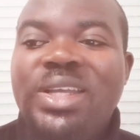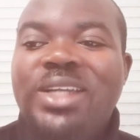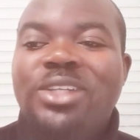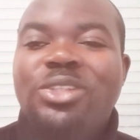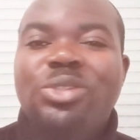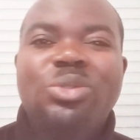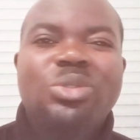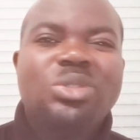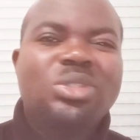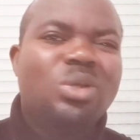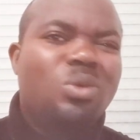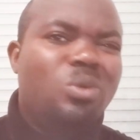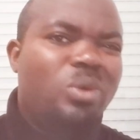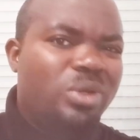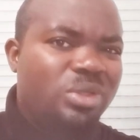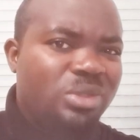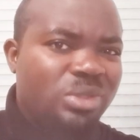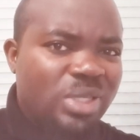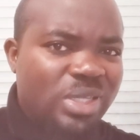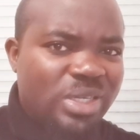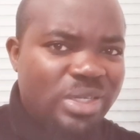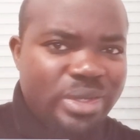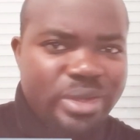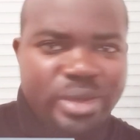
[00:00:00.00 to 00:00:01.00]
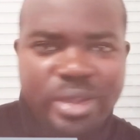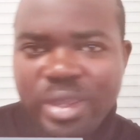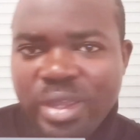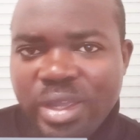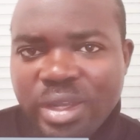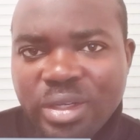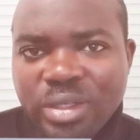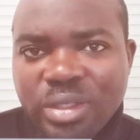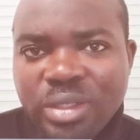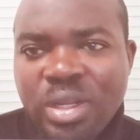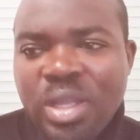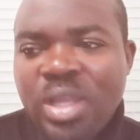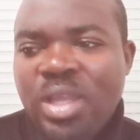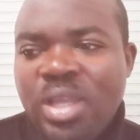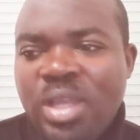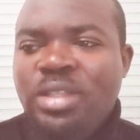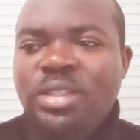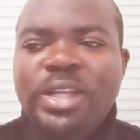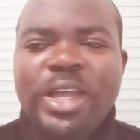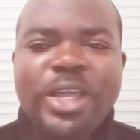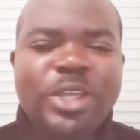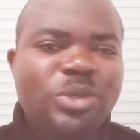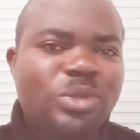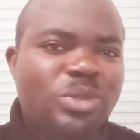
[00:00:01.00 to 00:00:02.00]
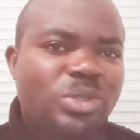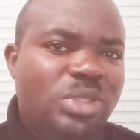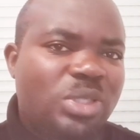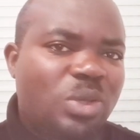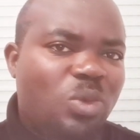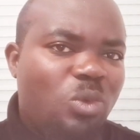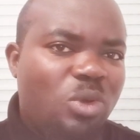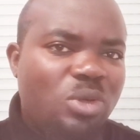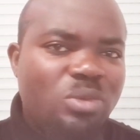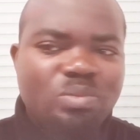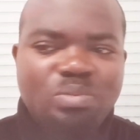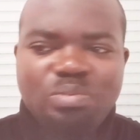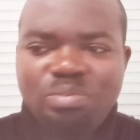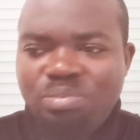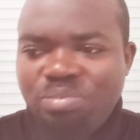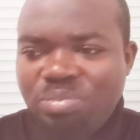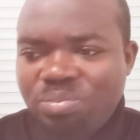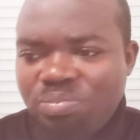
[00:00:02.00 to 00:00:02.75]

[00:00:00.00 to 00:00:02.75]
that use the word nigger, that use the word